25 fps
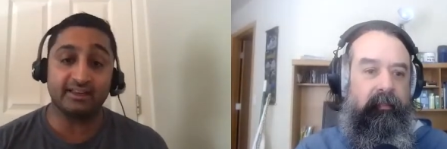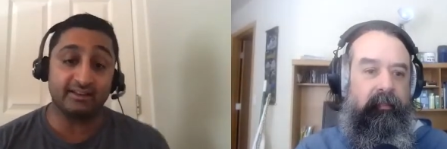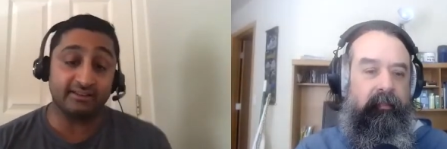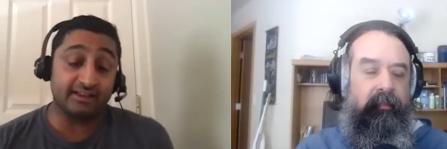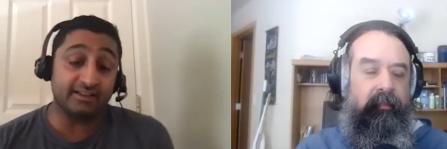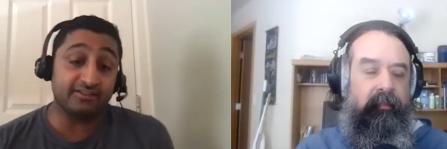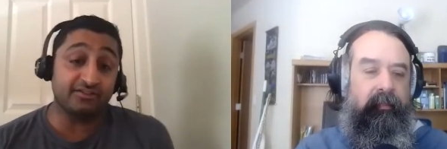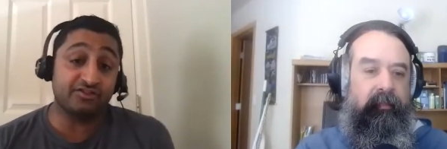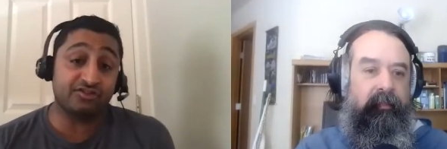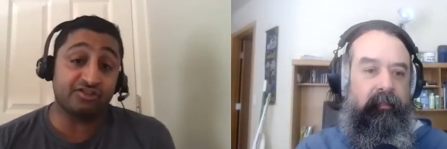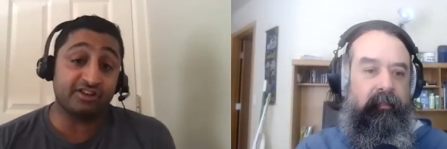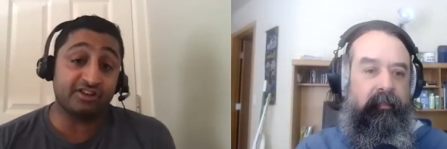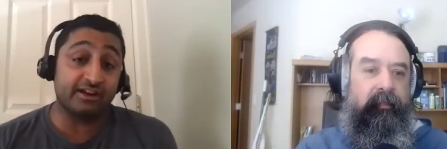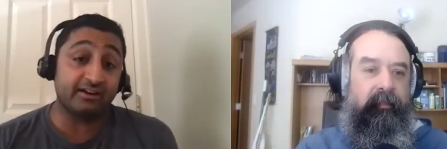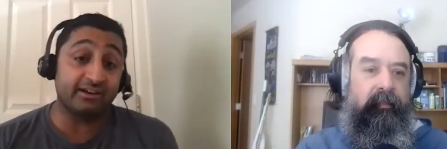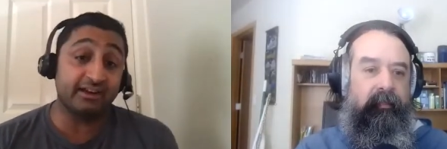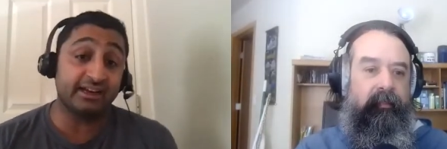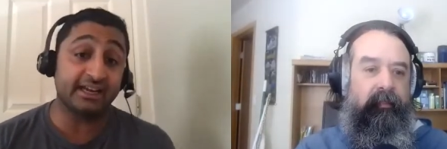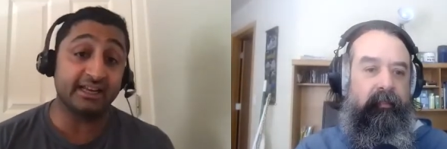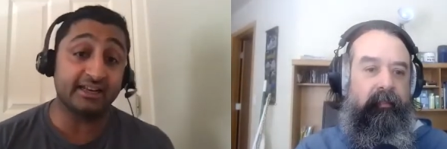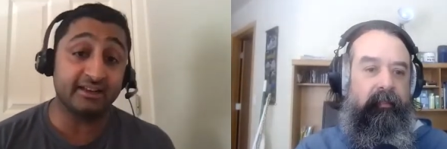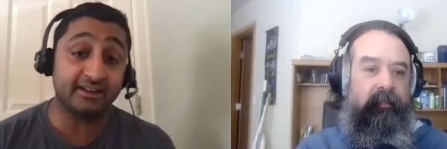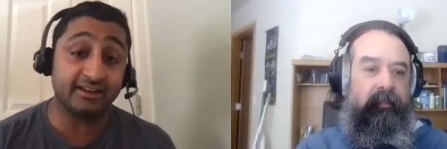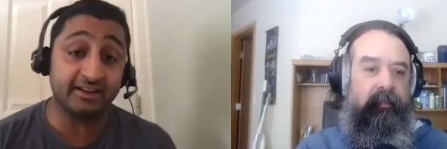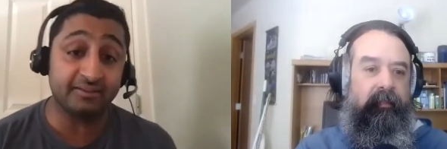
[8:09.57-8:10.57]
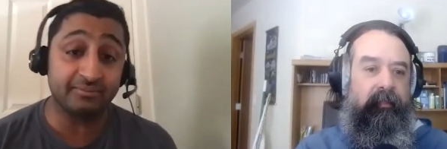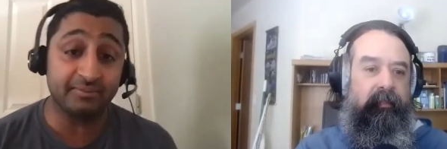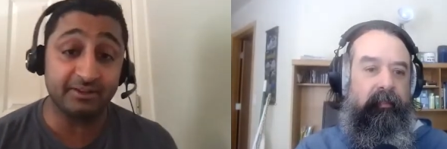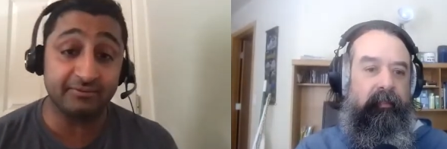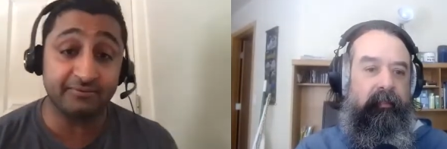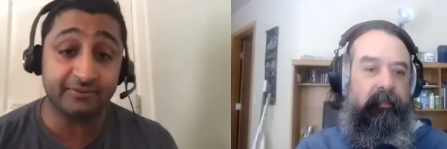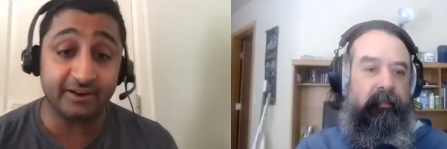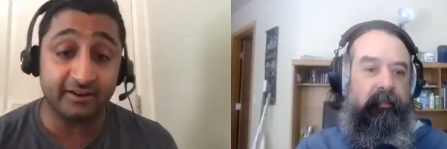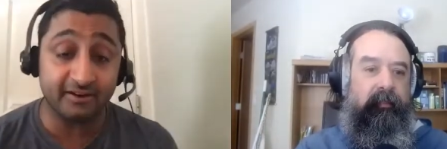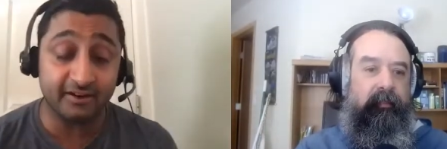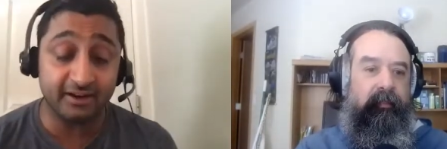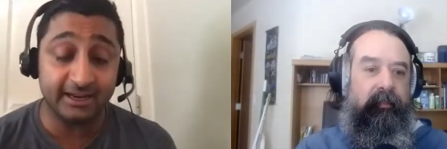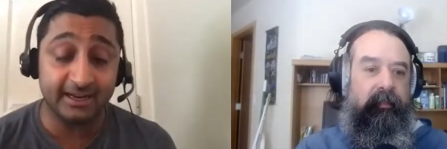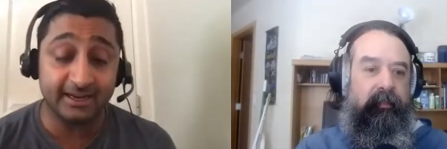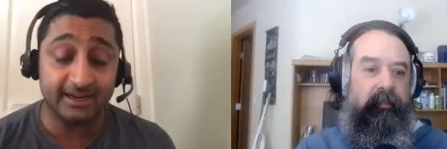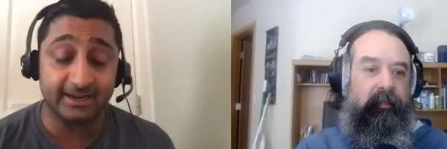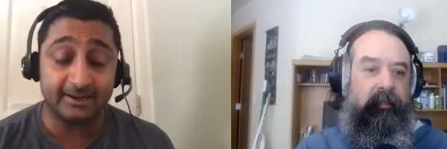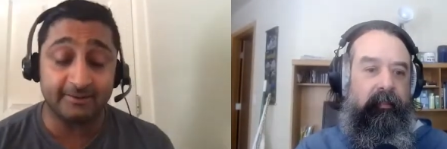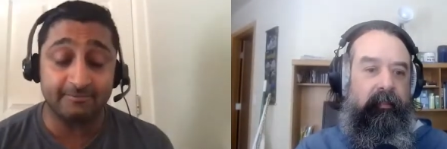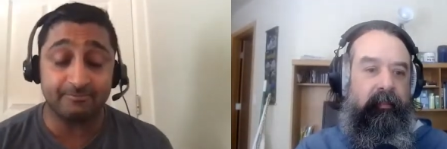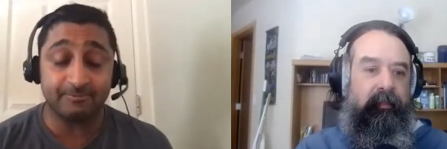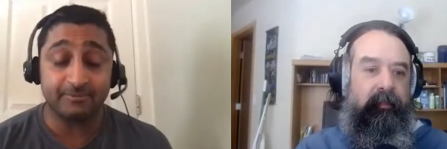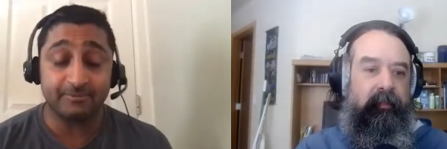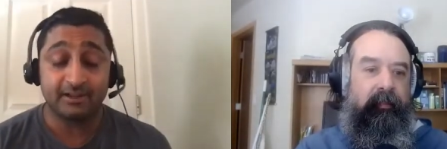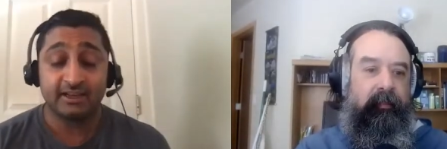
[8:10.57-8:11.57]
Speaker 1: And then sharing it. It can be very
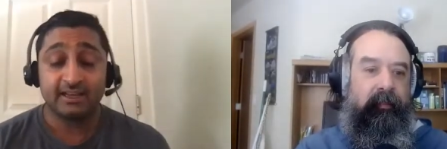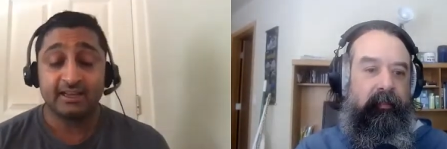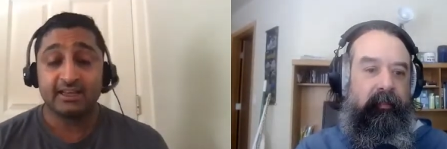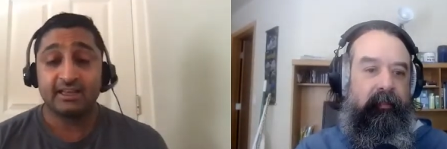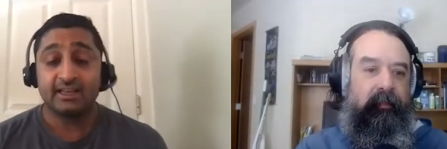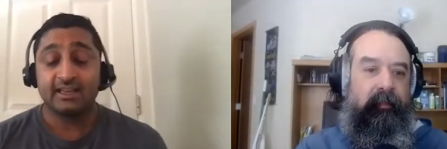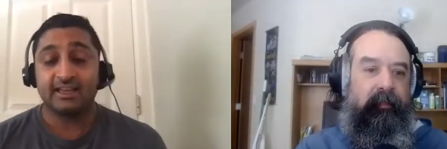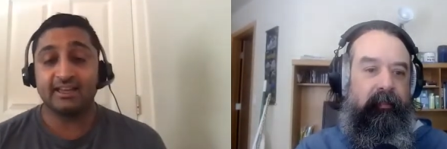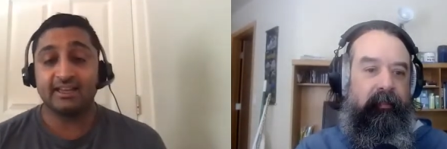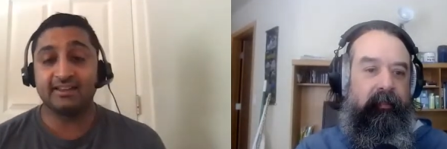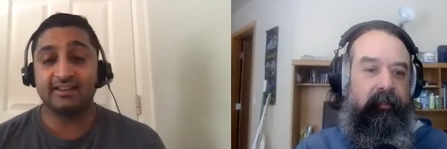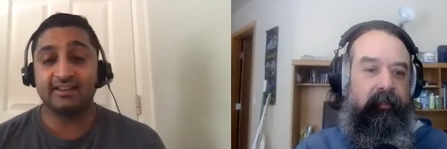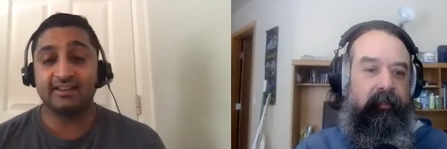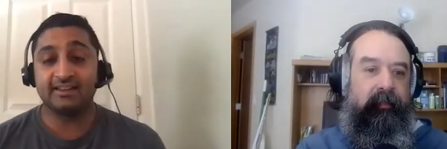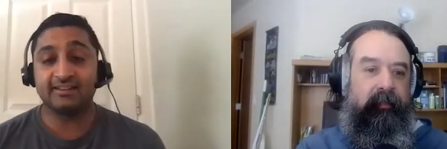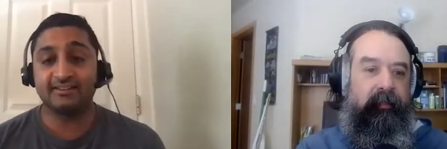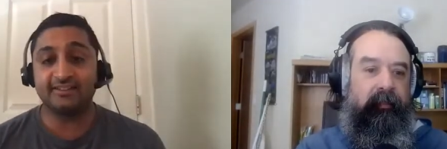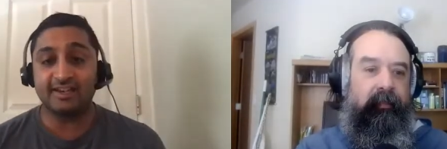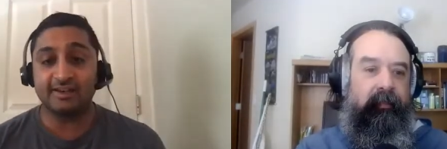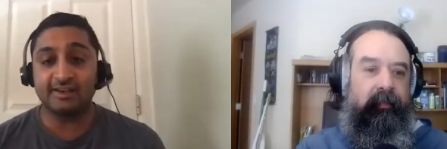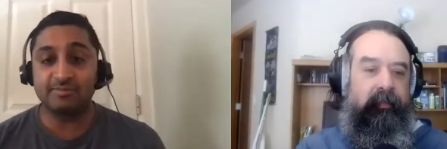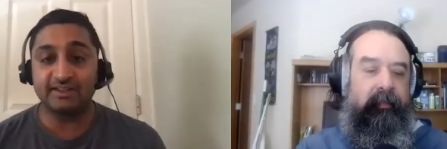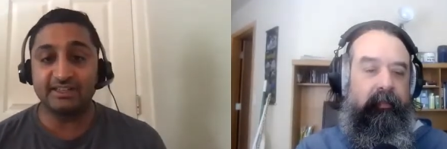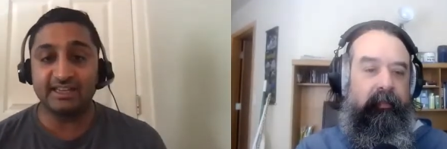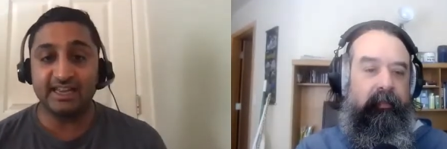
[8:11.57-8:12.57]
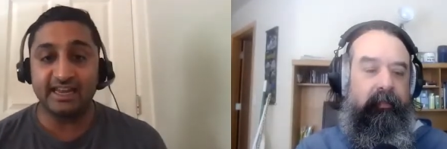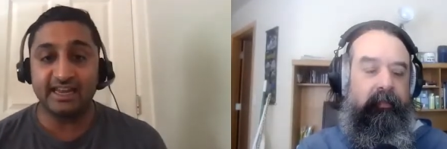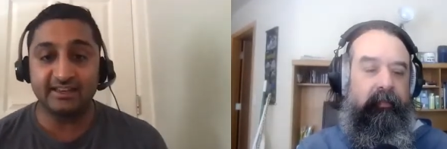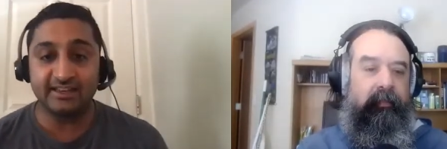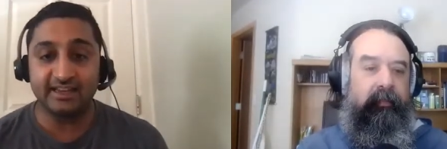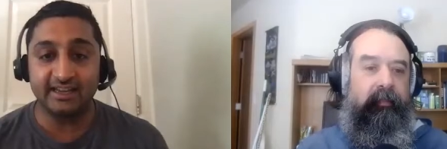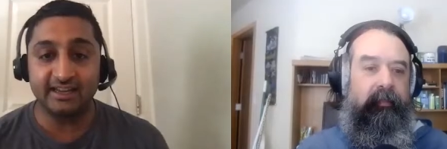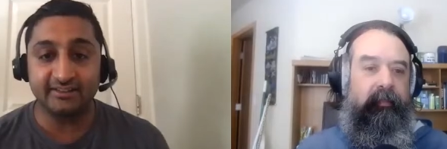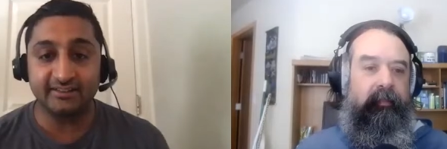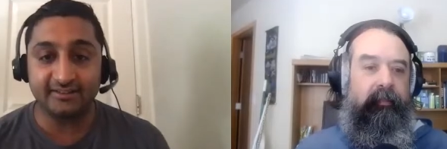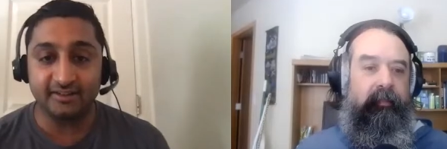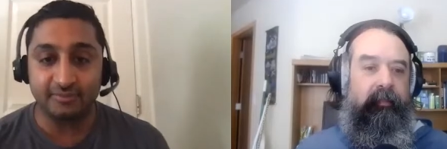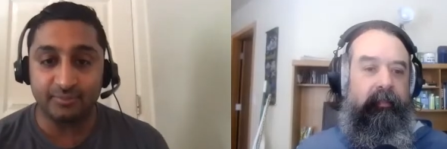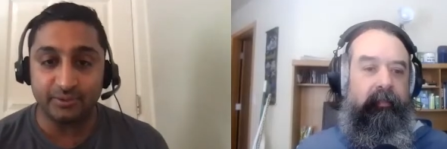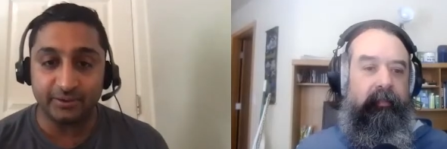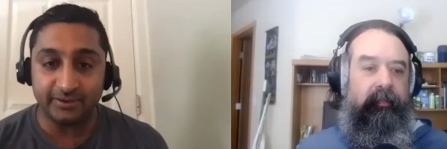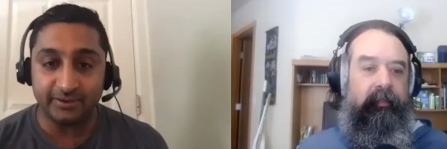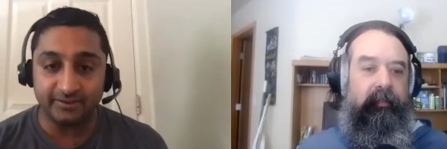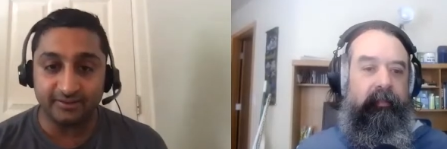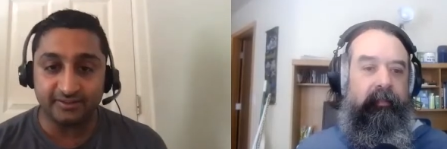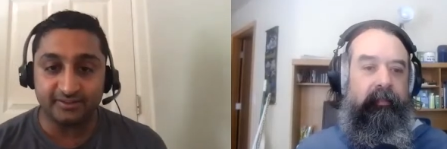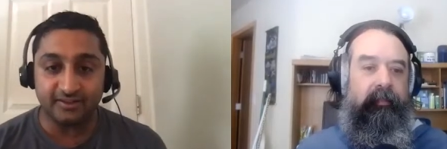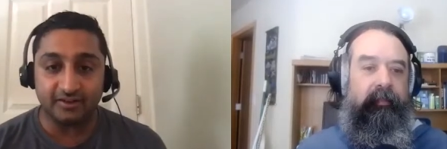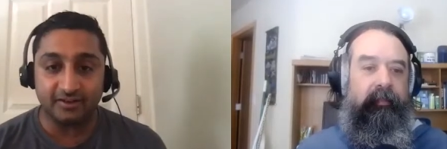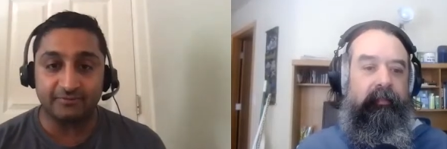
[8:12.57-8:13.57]
intimidating to put
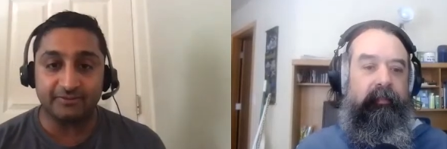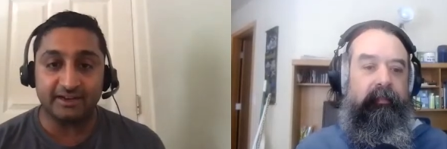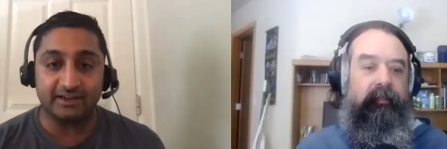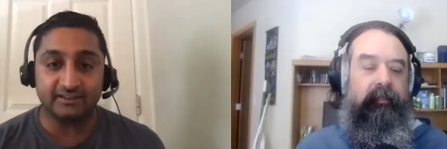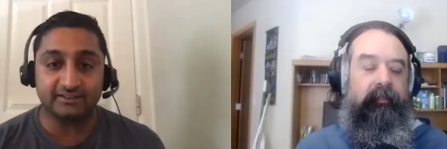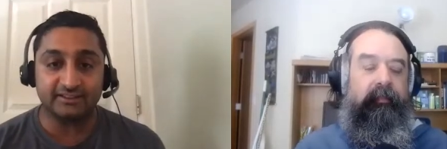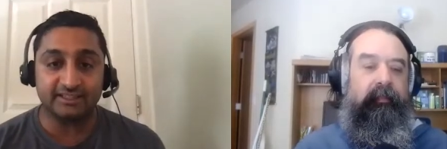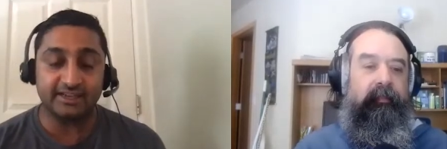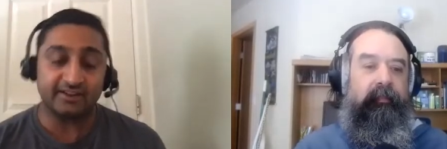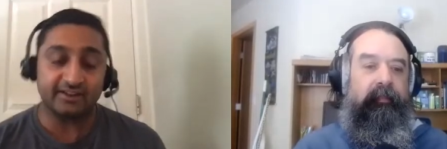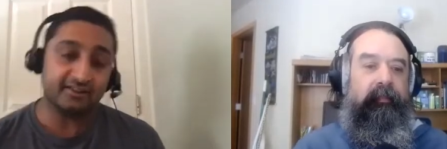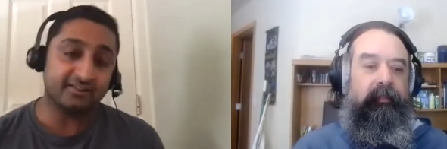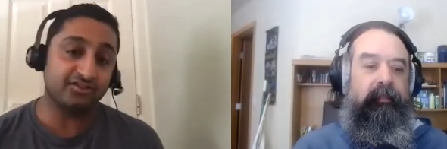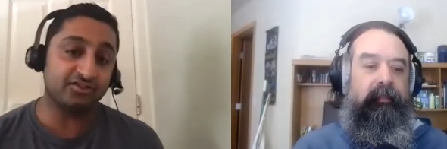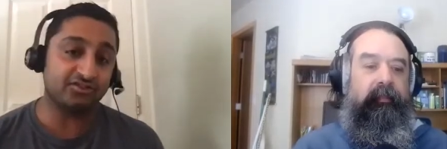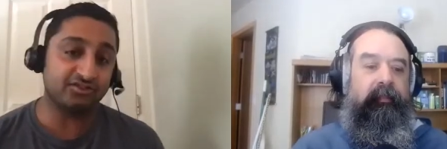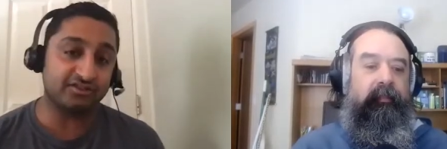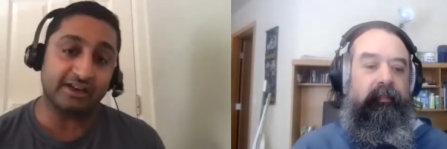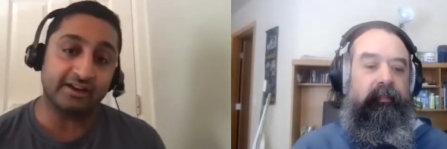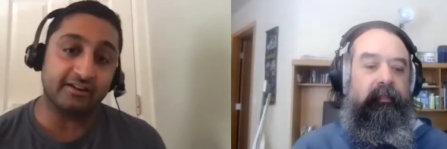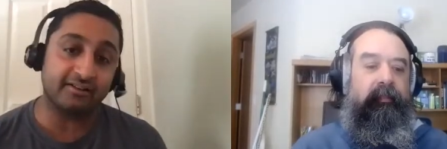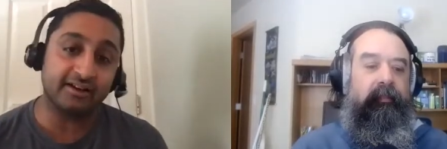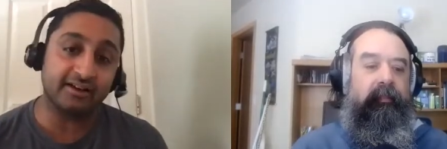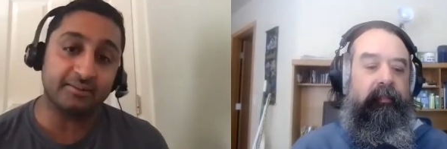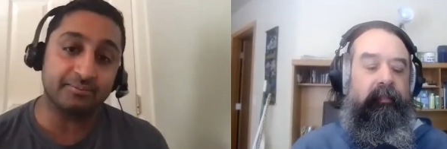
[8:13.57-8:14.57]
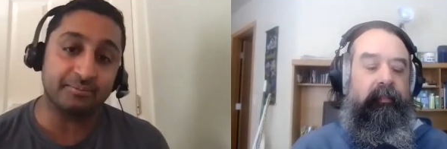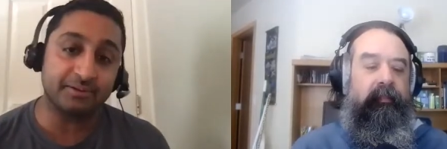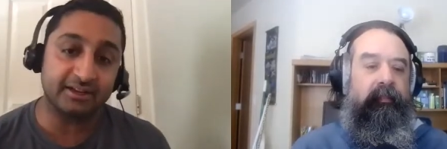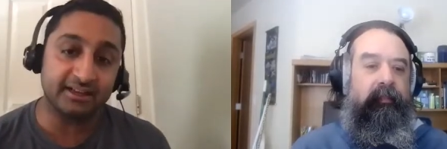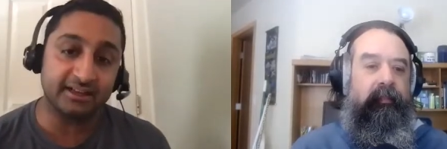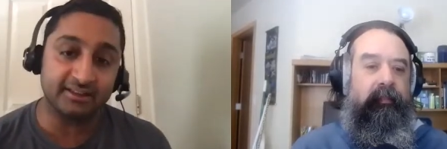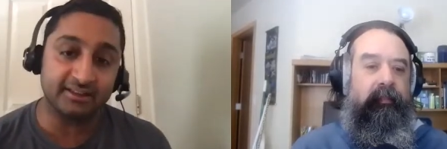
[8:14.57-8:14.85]
yourself out there and share it. But I